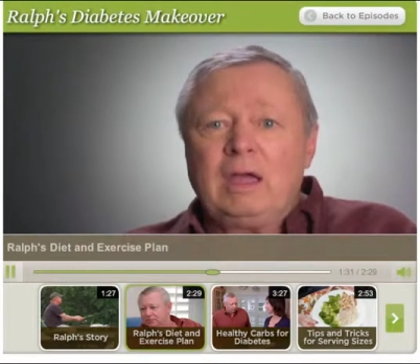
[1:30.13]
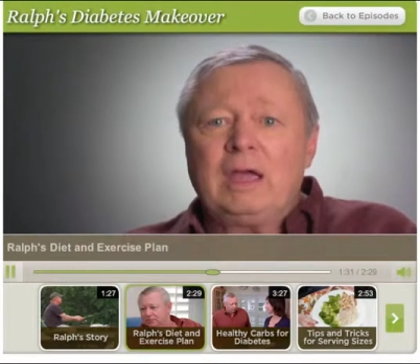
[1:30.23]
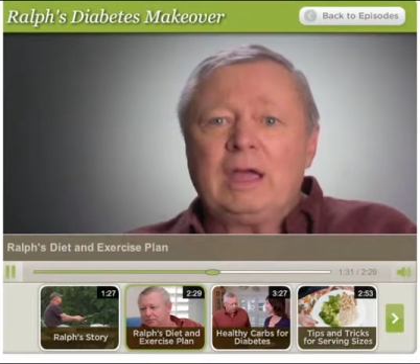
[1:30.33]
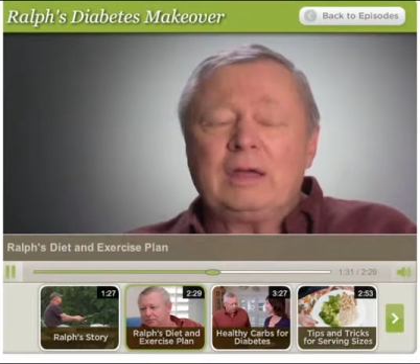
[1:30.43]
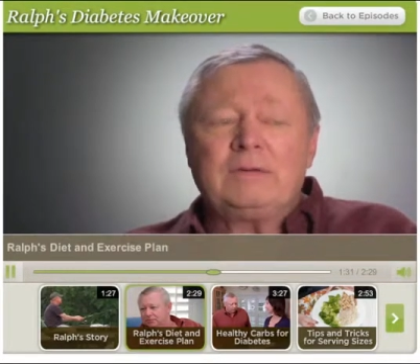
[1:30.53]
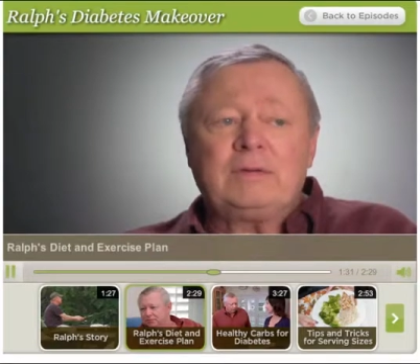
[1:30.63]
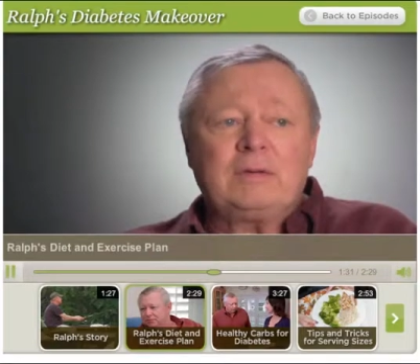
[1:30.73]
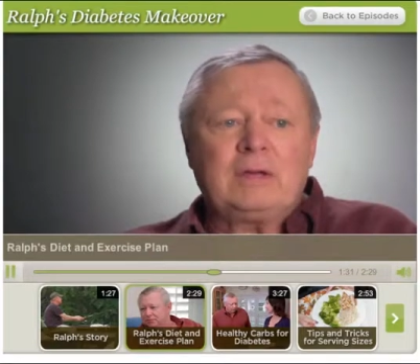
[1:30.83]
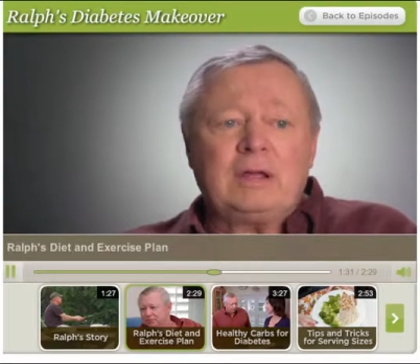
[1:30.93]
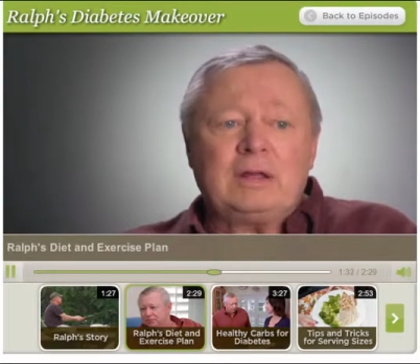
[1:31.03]
and
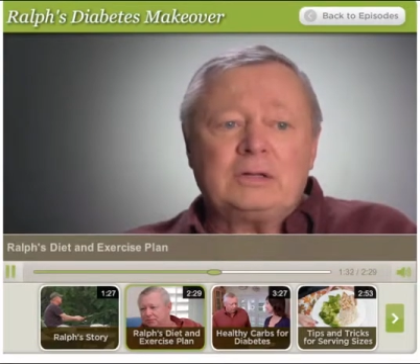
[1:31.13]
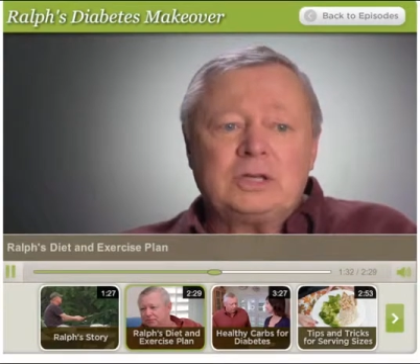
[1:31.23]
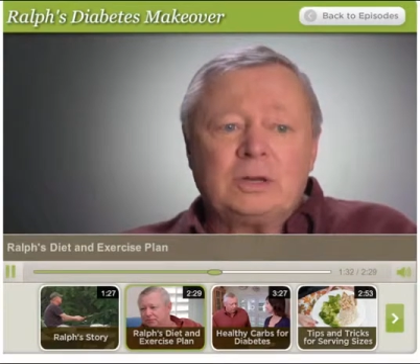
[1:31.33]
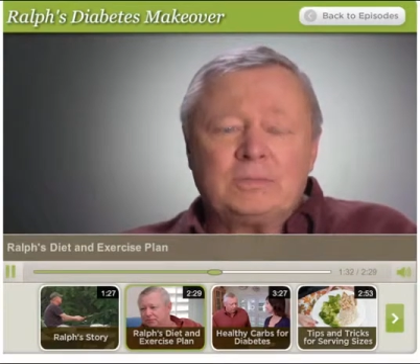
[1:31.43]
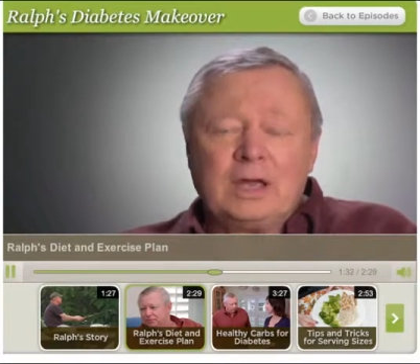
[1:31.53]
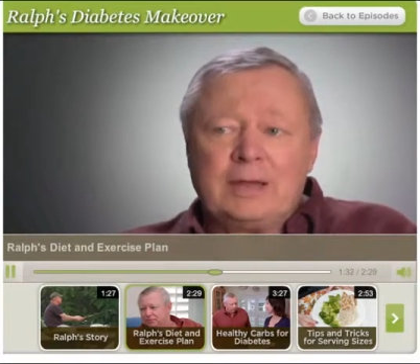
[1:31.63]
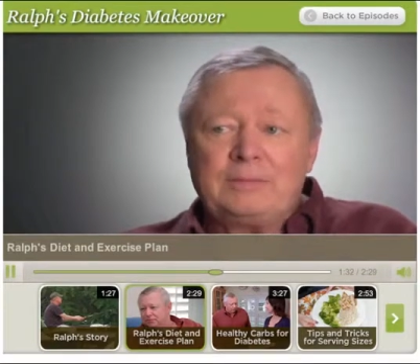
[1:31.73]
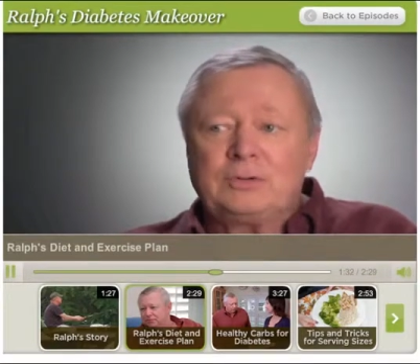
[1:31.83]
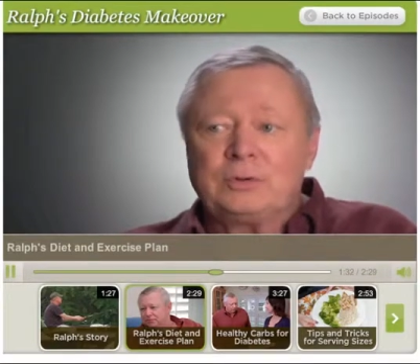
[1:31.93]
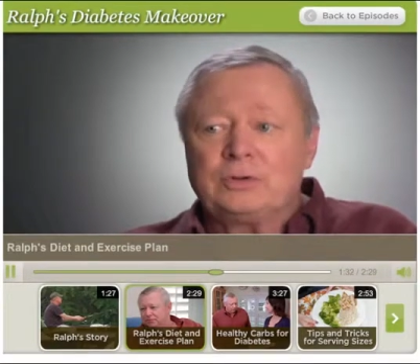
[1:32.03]

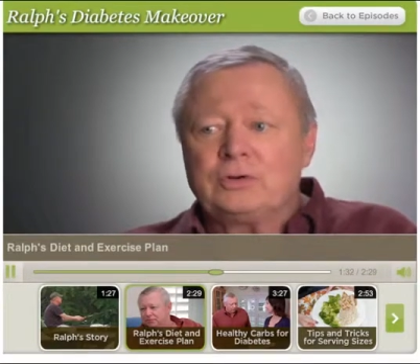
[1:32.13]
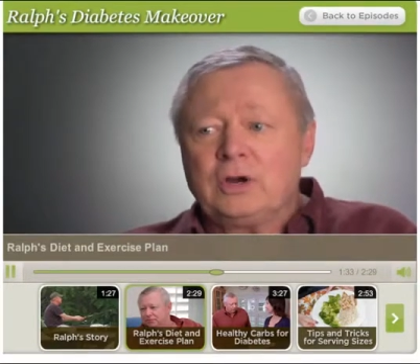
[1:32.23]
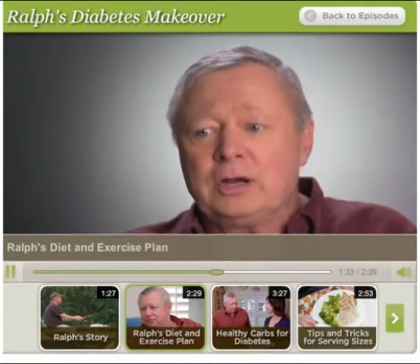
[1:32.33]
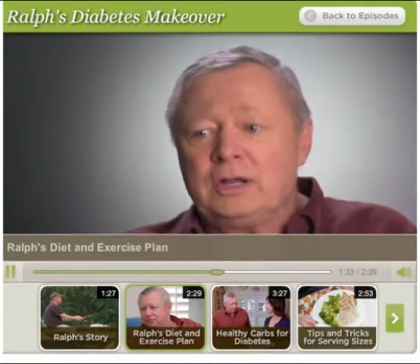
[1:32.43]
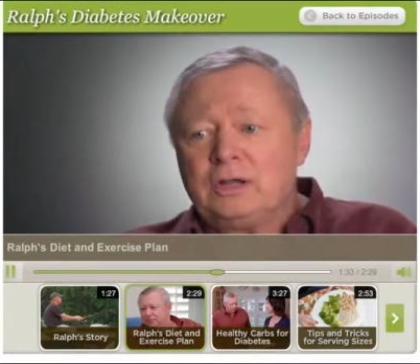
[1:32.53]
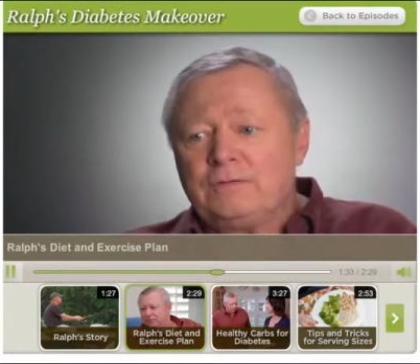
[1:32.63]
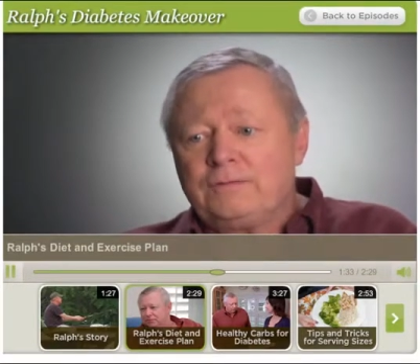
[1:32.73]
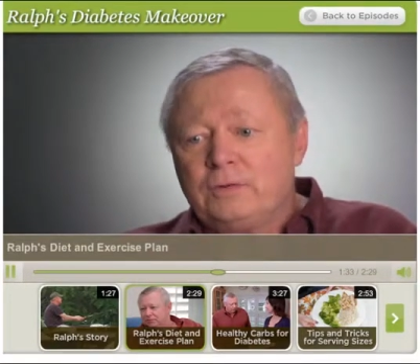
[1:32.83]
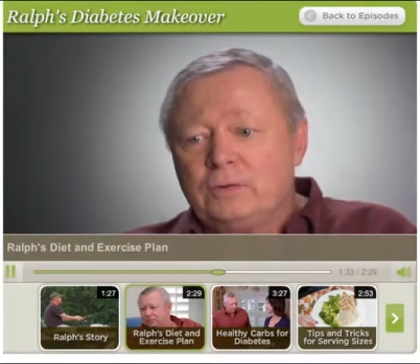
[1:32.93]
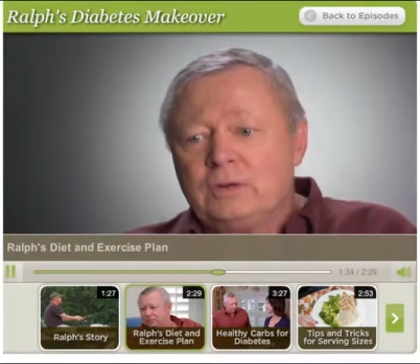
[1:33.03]
sometimes when you're trying to eat
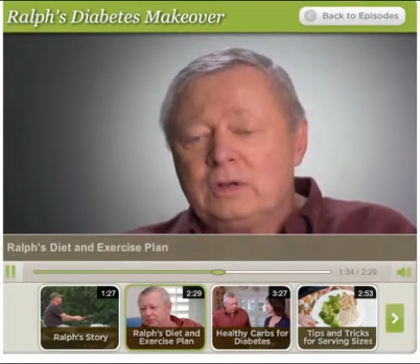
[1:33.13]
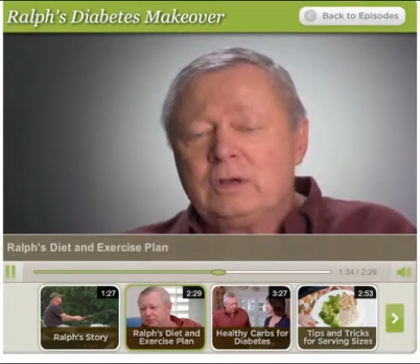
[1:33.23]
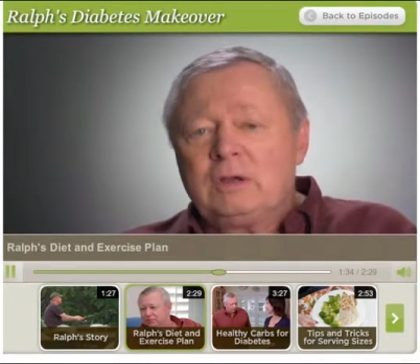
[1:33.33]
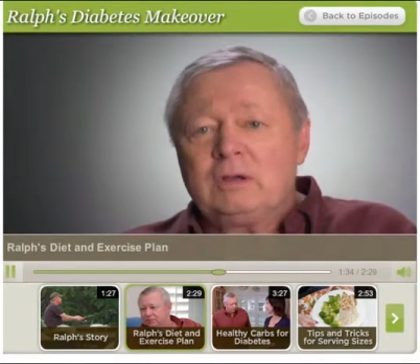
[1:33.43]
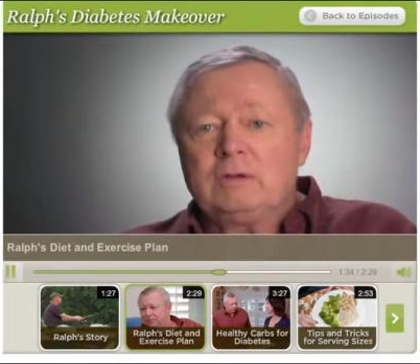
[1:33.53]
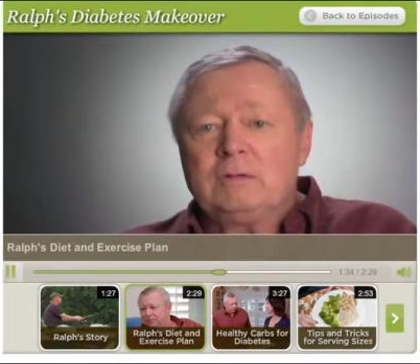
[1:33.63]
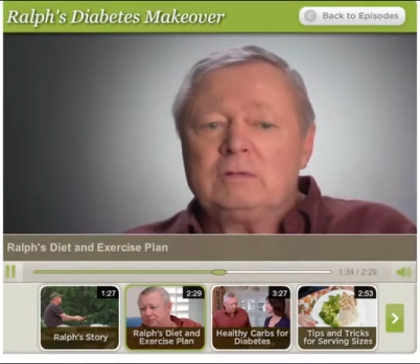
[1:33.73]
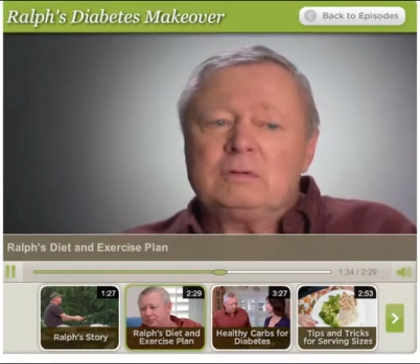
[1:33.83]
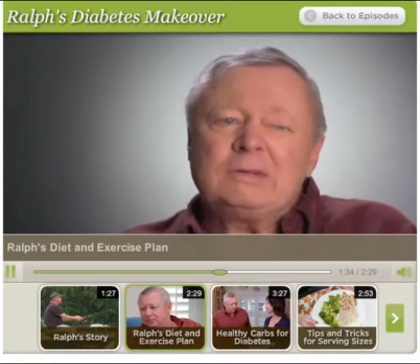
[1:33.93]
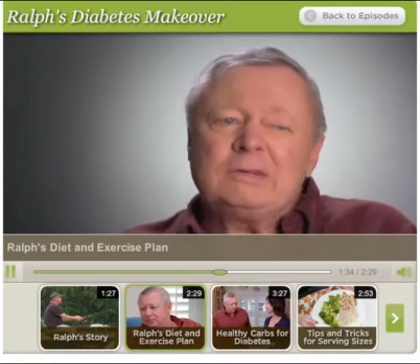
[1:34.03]
food,
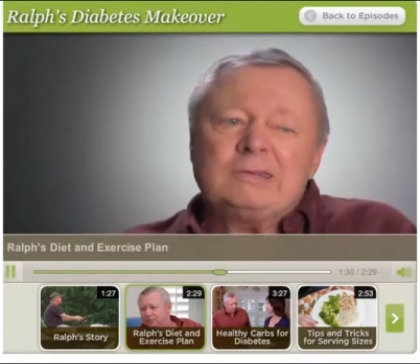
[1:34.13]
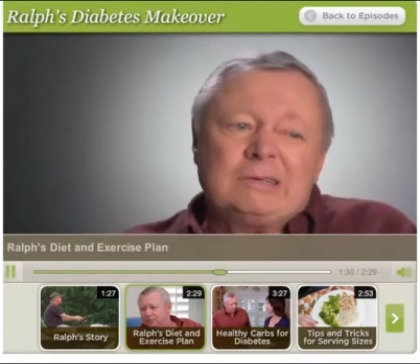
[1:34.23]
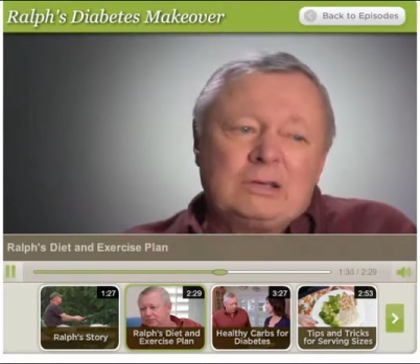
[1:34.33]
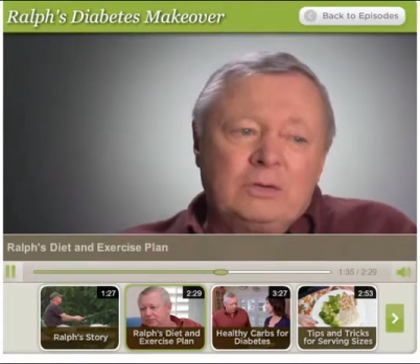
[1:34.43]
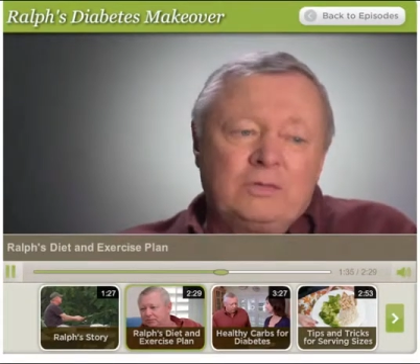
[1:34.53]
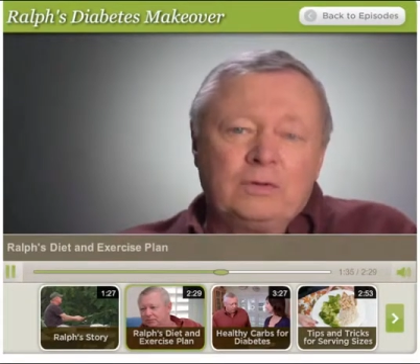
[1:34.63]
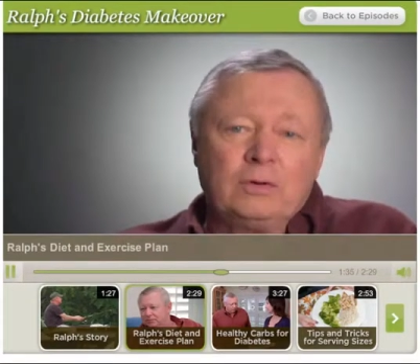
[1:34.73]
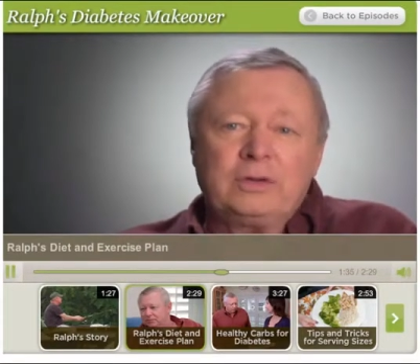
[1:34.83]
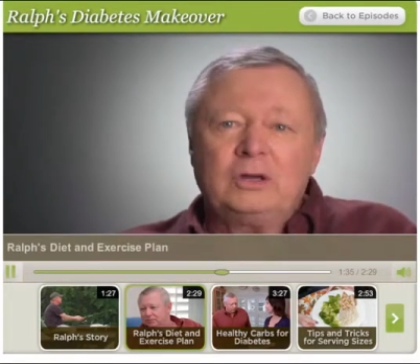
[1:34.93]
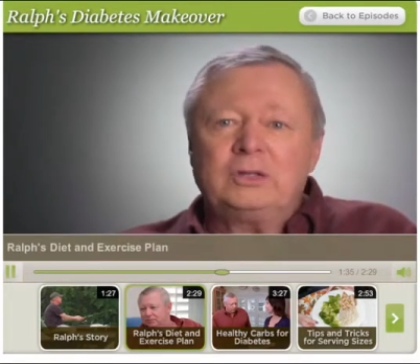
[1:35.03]
you feel